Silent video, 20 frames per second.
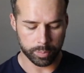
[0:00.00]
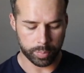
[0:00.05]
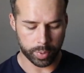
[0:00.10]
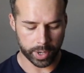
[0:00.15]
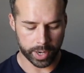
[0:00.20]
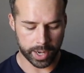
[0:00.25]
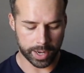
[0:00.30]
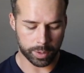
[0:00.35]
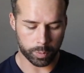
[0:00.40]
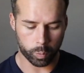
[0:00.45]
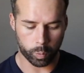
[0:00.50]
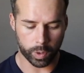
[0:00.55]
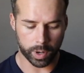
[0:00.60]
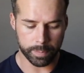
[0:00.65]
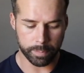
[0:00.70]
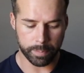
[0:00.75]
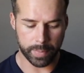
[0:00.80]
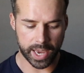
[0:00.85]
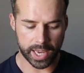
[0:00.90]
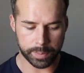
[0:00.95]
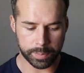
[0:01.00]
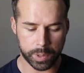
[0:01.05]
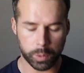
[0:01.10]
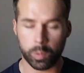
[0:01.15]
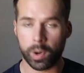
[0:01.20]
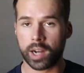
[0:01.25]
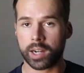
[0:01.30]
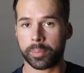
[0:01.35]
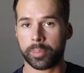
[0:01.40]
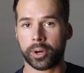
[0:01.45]
But what made me
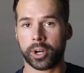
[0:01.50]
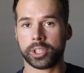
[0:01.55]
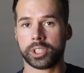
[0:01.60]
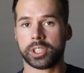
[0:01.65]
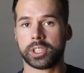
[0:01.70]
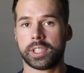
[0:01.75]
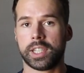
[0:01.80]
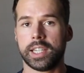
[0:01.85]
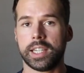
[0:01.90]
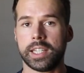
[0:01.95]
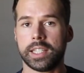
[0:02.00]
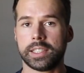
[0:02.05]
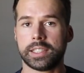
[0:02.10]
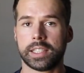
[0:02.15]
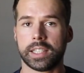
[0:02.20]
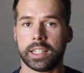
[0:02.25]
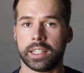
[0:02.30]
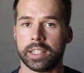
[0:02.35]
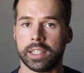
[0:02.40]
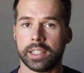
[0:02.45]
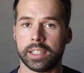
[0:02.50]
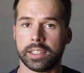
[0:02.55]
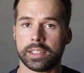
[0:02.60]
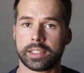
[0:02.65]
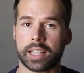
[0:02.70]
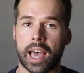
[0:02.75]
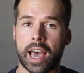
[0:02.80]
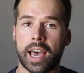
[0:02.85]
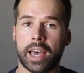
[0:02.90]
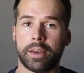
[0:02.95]
want to purchase these
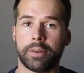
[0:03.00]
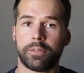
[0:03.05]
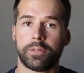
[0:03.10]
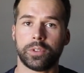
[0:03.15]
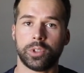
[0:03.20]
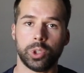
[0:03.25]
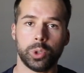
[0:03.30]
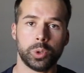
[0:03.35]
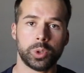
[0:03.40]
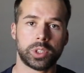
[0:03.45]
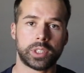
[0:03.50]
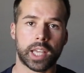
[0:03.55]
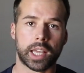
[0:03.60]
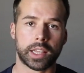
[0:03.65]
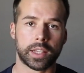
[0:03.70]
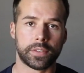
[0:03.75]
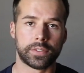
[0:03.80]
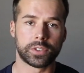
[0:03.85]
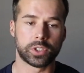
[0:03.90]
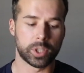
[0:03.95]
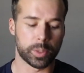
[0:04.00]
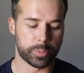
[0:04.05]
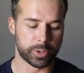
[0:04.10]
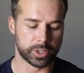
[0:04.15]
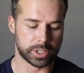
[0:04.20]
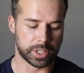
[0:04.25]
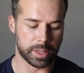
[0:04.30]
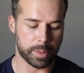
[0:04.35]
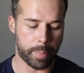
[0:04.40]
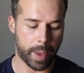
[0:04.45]
is I've used deadlift
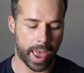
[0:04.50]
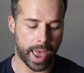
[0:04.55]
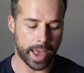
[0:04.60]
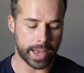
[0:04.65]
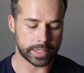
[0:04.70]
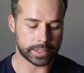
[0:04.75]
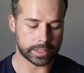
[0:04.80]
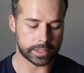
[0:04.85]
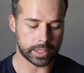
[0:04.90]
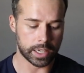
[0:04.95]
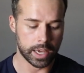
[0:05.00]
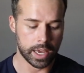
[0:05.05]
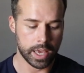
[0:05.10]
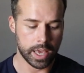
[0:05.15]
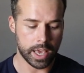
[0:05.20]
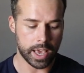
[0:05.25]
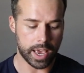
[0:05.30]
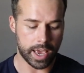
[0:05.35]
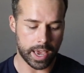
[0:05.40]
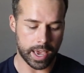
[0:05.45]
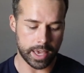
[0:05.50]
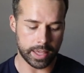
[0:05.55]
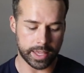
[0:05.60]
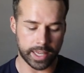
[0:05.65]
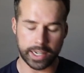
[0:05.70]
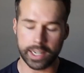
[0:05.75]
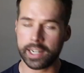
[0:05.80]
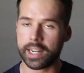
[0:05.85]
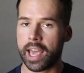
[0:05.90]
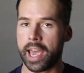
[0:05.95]
slippers in the past, and
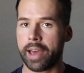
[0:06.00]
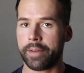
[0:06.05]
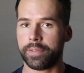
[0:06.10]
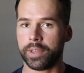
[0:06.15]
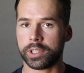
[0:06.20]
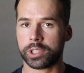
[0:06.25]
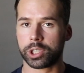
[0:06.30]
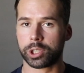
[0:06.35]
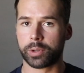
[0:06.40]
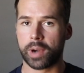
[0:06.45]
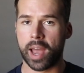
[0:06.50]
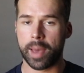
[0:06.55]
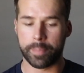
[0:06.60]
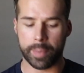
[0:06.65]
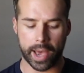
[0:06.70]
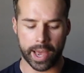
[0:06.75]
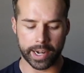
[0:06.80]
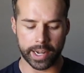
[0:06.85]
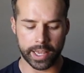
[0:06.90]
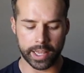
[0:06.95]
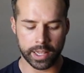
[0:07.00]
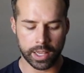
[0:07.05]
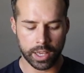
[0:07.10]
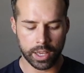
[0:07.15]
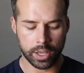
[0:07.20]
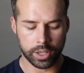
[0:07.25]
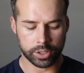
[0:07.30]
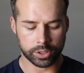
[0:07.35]
they didn't have this strap on it.